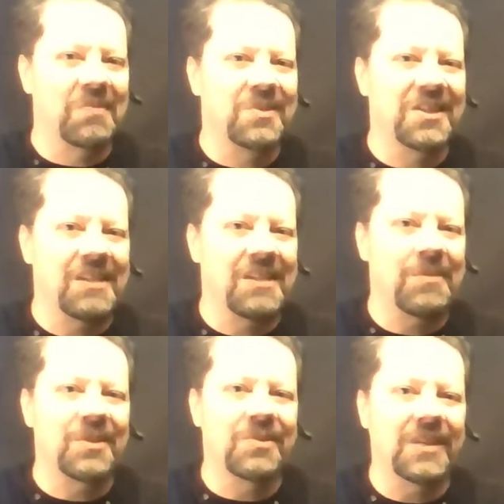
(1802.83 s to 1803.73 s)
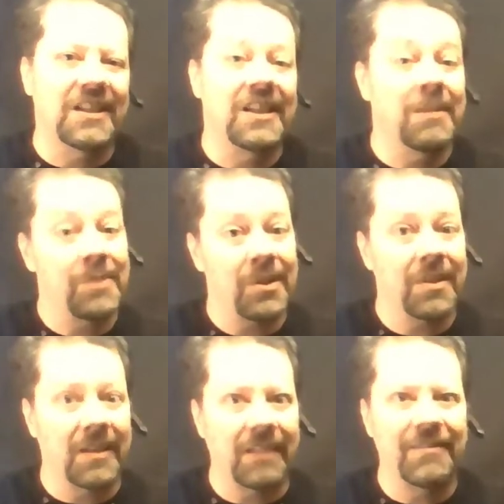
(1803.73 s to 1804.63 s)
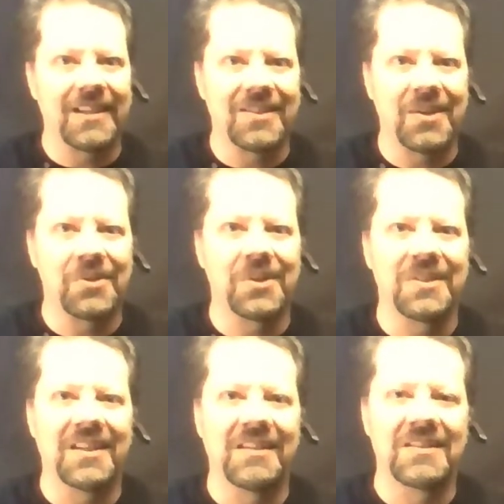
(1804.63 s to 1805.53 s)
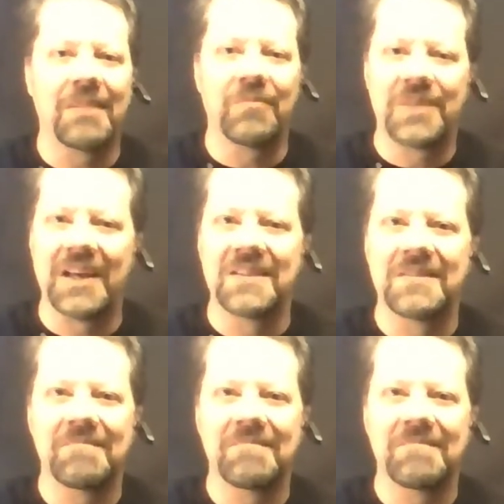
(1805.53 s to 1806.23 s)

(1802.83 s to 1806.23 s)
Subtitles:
to demonstrate the absurdity of these notions in some sense.